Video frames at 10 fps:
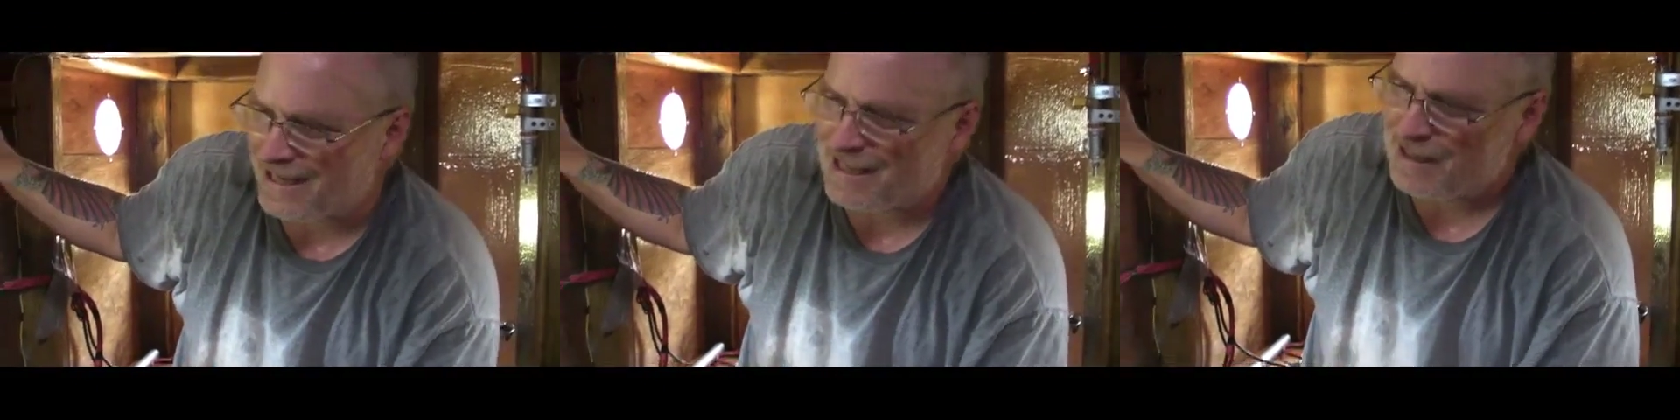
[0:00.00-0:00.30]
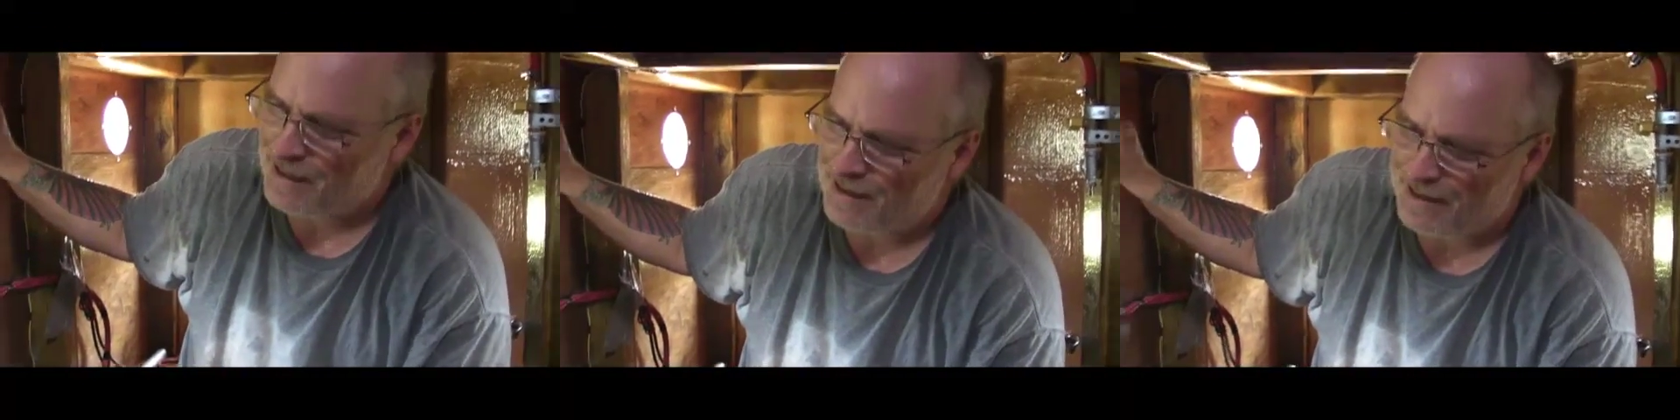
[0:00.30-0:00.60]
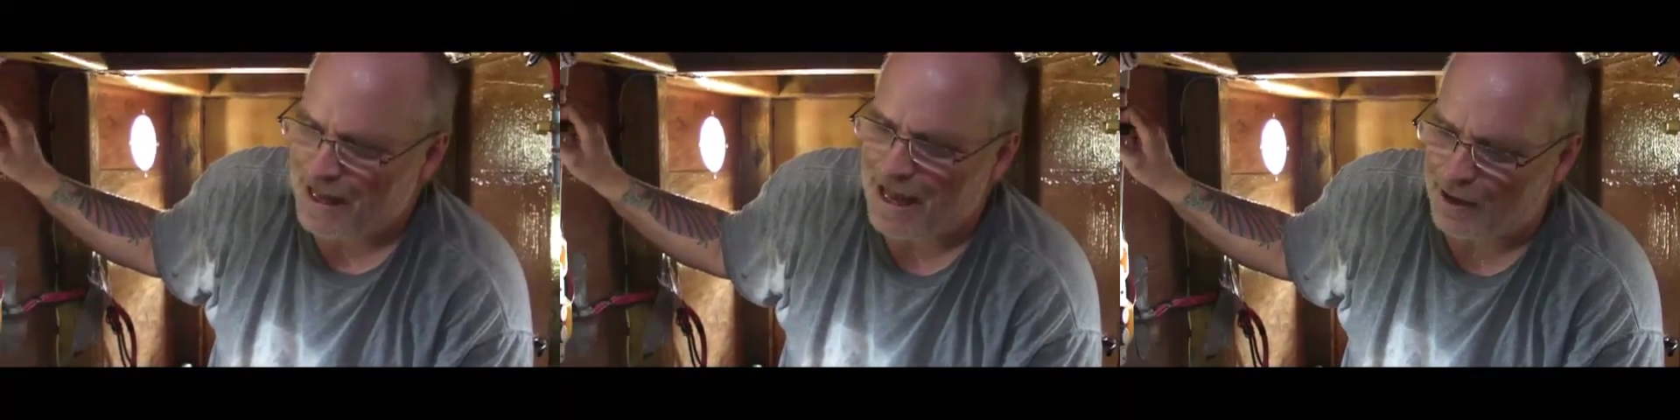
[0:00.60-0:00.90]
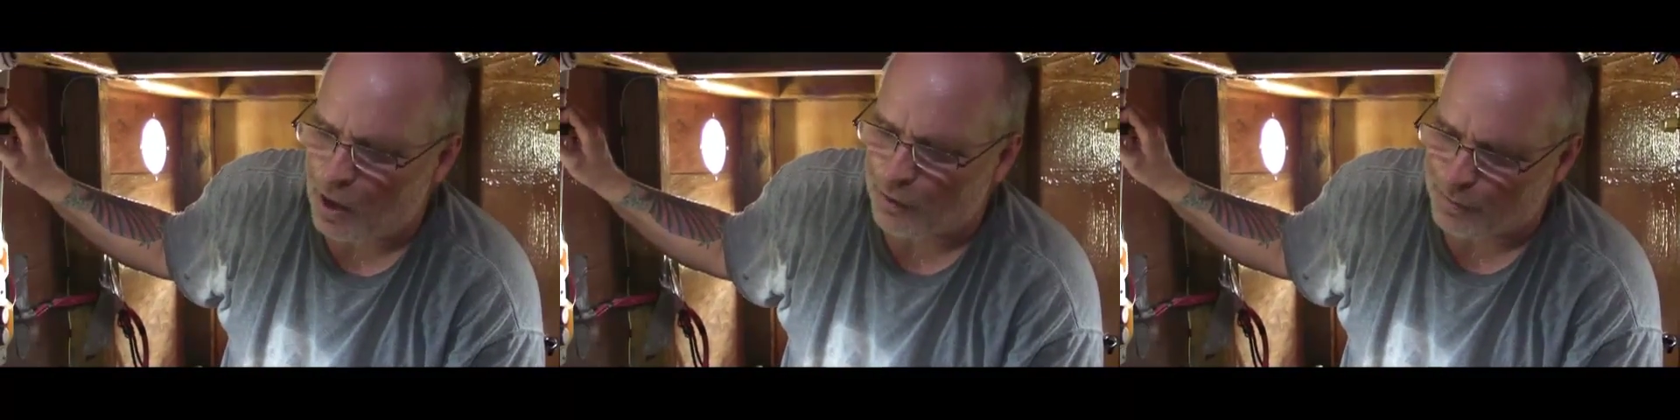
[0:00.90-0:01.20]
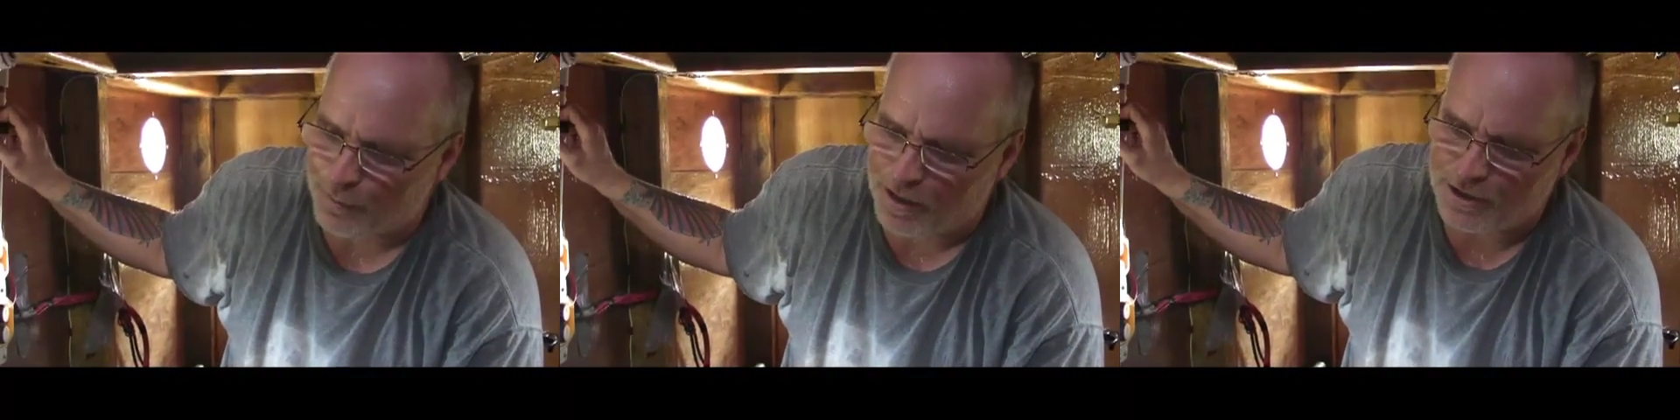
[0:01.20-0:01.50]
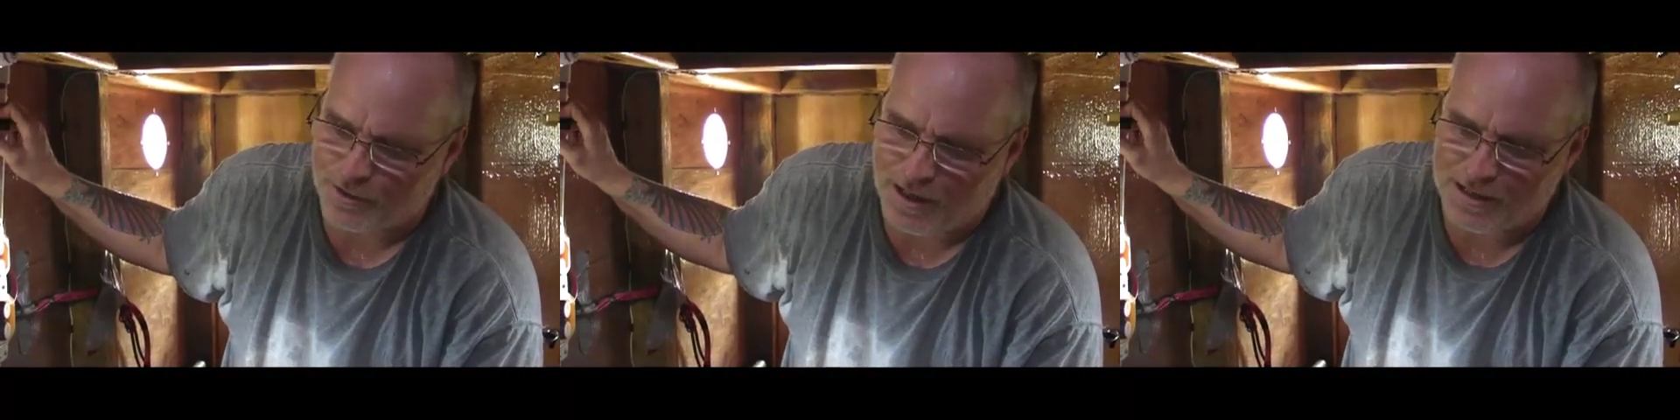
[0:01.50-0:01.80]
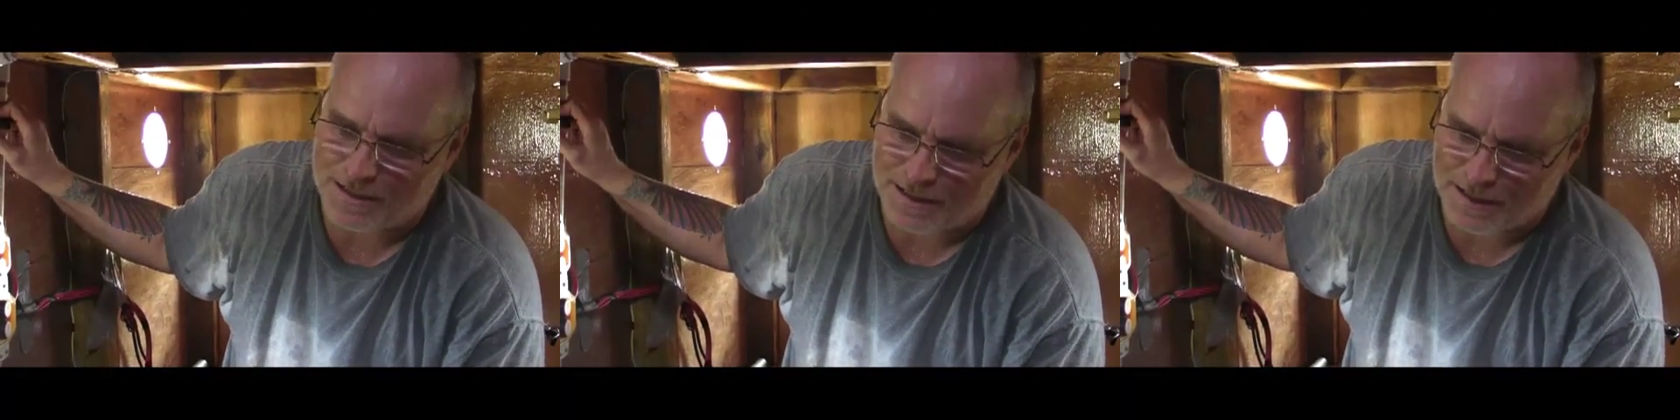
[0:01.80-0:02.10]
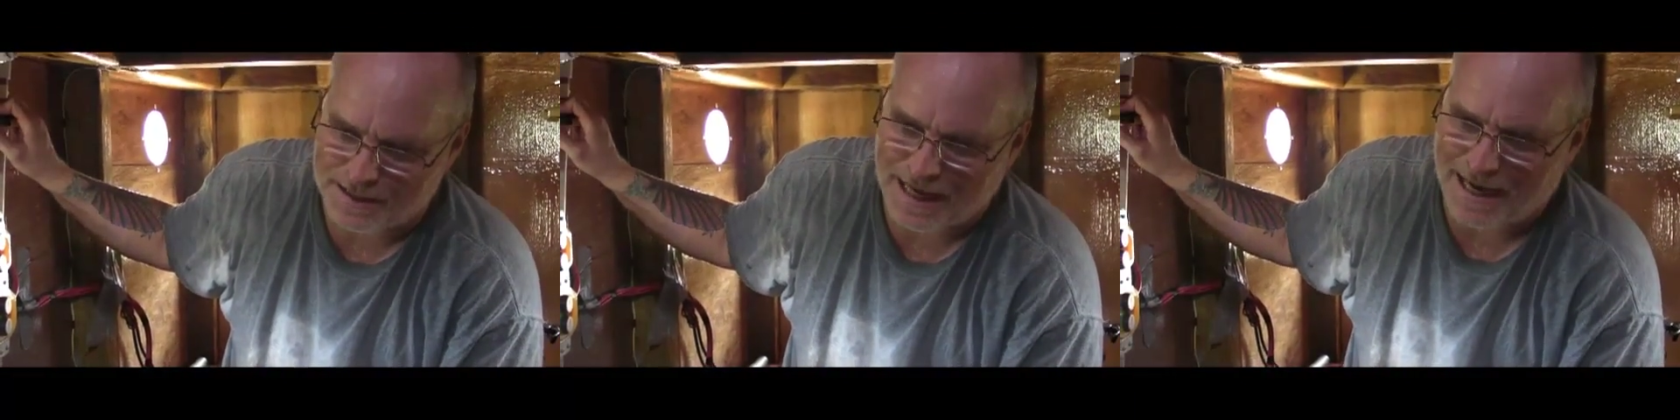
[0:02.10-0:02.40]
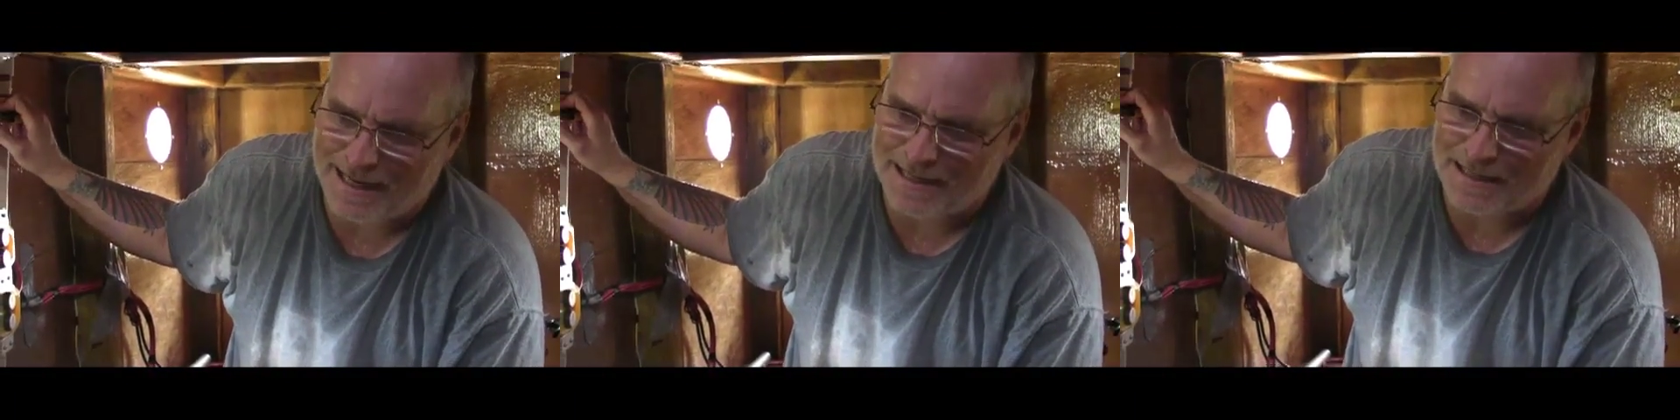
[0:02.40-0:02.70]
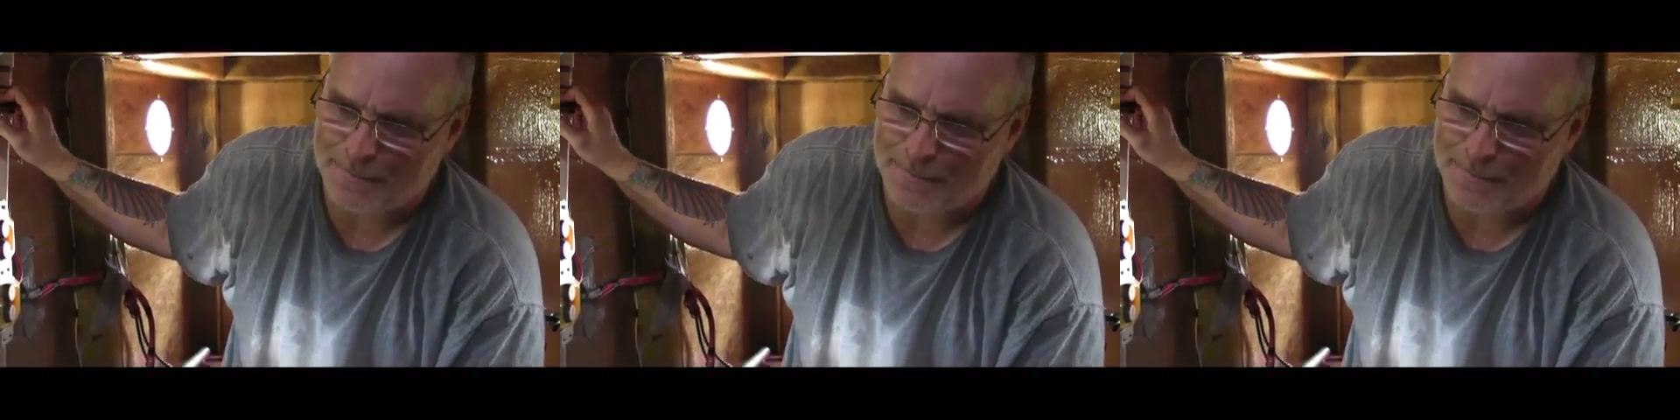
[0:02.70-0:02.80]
of not overpressurizing the tank